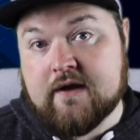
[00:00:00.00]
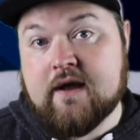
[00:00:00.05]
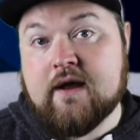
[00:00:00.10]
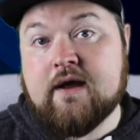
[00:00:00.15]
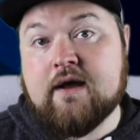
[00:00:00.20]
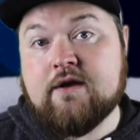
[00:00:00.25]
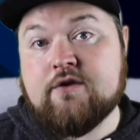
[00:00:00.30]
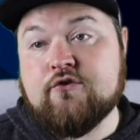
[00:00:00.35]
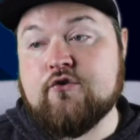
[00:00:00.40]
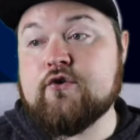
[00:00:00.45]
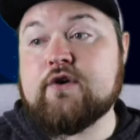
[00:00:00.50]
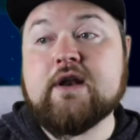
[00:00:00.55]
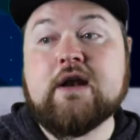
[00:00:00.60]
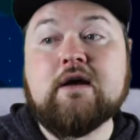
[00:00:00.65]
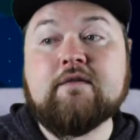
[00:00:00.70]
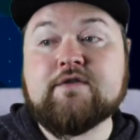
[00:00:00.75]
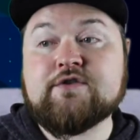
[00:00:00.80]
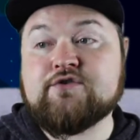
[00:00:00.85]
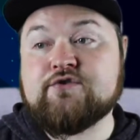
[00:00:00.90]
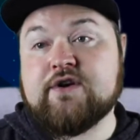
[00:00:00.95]
You can have
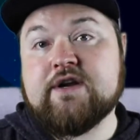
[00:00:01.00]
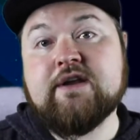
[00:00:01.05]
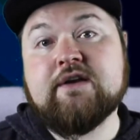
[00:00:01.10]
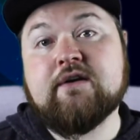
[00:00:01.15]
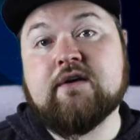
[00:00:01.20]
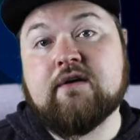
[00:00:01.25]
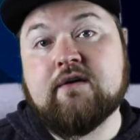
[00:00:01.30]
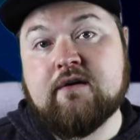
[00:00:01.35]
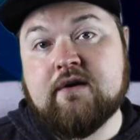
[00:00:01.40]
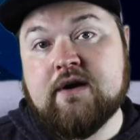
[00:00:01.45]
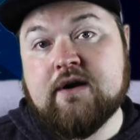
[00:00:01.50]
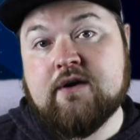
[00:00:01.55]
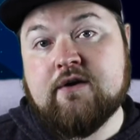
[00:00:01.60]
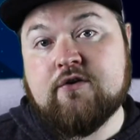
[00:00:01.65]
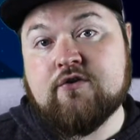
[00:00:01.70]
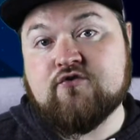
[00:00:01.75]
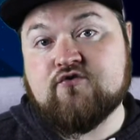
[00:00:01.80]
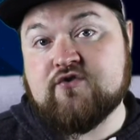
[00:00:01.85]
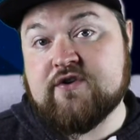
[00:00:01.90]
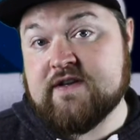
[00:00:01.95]
a striker
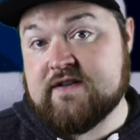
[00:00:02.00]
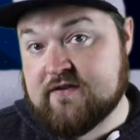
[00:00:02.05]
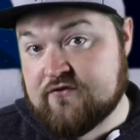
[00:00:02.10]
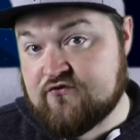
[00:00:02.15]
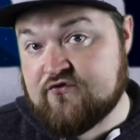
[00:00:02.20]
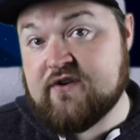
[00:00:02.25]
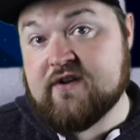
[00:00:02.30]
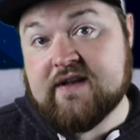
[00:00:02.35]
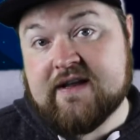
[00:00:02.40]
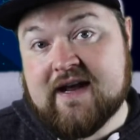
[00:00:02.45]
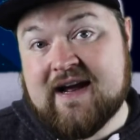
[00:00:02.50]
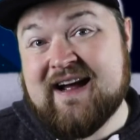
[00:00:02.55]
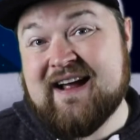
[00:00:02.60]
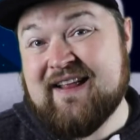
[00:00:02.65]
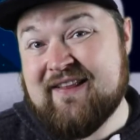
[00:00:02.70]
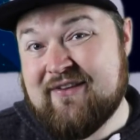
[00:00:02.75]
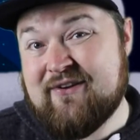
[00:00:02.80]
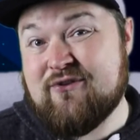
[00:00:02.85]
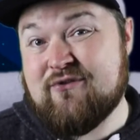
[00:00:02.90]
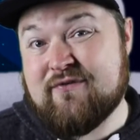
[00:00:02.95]
who's rated really
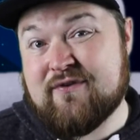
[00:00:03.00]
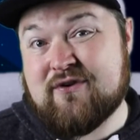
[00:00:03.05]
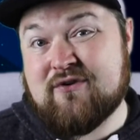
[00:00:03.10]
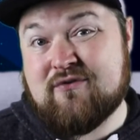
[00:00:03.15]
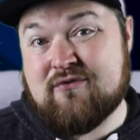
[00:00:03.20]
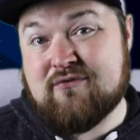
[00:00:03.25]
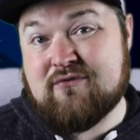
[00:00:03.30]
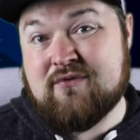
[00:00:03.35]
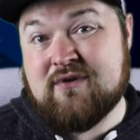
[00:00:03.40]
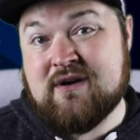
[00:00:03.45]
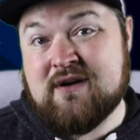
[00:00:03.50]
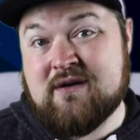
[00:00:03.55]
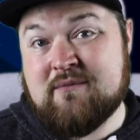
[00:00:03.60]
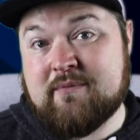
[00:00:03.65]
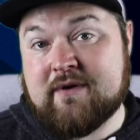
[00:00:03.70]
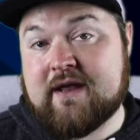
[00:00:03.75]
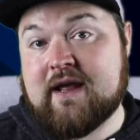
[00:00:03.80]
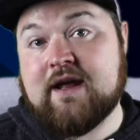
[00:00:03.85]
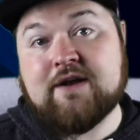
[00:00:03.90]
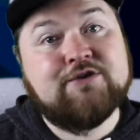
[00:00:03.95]
highly overall but
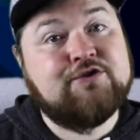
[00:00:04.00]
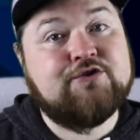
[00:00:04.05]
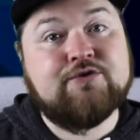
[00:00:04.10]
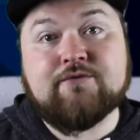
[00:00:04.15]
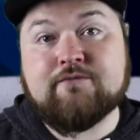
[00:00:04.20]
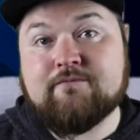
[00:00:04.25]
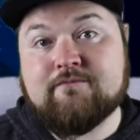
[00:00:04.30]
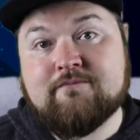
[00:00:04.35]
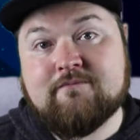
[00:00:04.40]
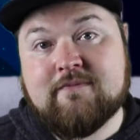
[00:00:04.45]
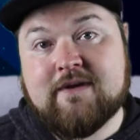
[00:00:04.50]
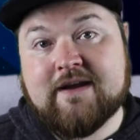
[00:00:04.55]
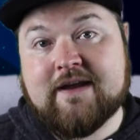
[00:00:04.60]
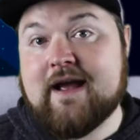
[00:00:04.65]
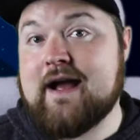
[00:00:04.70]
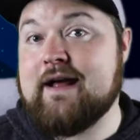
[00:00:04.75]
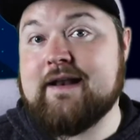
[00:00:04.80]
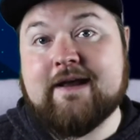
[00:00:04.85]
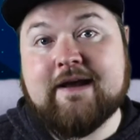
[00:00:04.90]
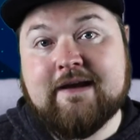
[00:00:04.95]
can't shoot and
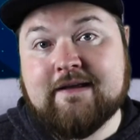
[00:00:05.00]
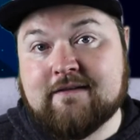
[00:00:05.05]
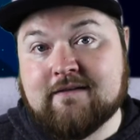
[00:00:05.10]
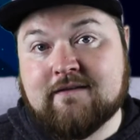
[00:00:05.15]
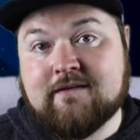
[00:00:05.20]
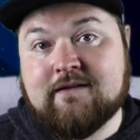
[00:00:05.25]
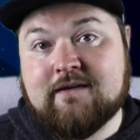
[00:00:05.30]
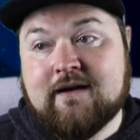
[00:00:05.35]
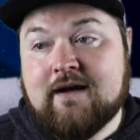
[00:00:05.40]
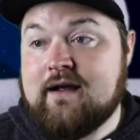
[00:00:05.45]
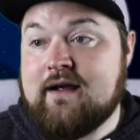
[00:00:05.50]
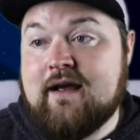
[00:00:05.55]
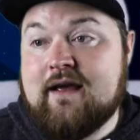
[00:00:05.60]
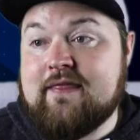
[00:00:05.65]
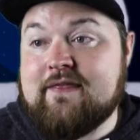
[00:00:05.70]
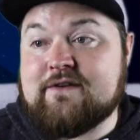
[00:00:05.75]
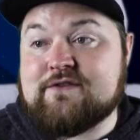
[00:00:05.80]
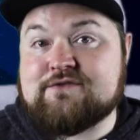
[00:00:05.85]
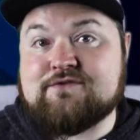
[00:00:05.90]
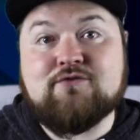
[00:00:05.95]
can't header.
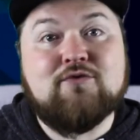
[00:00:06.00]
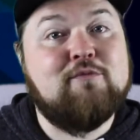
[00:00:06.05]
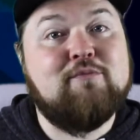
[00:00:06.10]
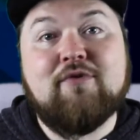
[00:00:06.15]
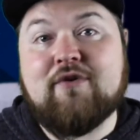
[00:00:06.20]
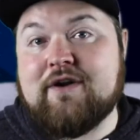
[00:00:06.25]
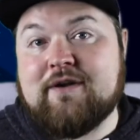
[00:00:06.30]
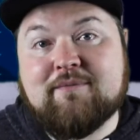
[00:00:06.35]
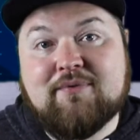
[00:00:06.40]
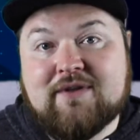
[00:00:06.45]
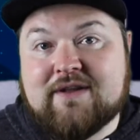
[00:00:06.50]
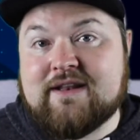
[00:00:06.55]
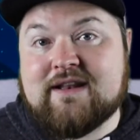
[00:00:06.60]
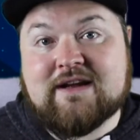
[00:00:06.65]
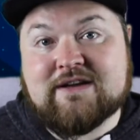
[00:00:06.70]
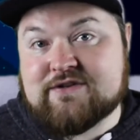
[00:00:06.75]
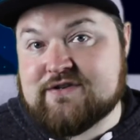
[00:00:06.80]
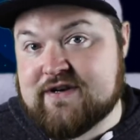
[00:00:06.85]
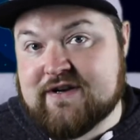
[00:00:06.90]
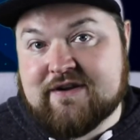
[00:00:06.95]
There's no point in playing
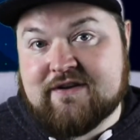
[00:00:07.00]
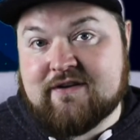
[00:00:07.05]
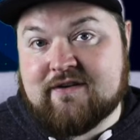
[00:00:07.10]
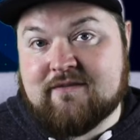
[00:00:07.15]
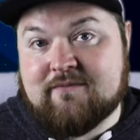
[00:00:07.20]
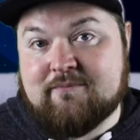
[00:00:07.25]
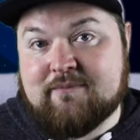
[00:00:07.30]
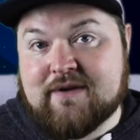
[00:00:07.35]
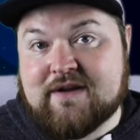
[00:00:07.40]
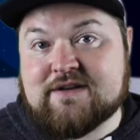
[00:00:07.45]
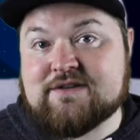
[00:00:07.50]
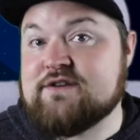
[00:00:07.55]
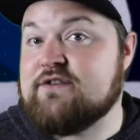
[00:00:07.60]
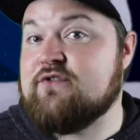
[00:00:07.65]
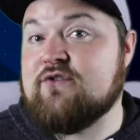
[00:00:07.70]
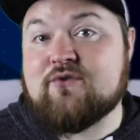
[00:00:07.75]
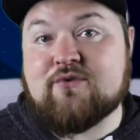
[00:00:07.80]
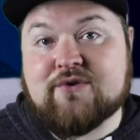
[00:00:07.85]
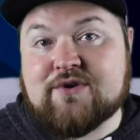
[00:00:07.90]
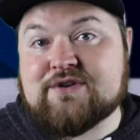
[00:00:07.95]
that striker because they're
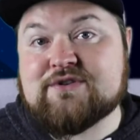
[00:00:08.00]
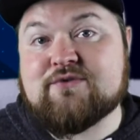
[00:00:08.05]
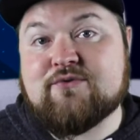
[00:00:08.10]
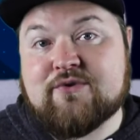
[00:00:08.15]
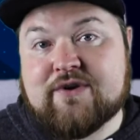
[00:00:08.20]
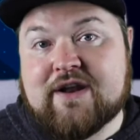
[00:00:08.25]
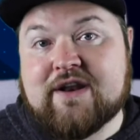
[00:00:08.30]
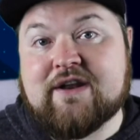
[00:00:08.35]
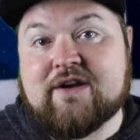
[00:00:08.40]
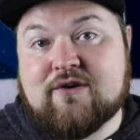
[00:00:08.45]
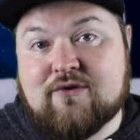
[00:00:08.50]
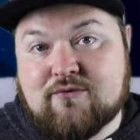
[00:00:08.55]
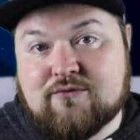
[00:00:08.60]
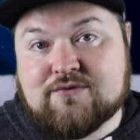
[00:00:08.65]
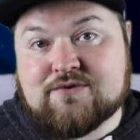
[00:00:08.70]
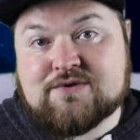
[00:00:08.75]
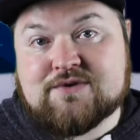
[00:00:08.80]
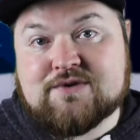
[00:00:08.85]
not going to score any goals.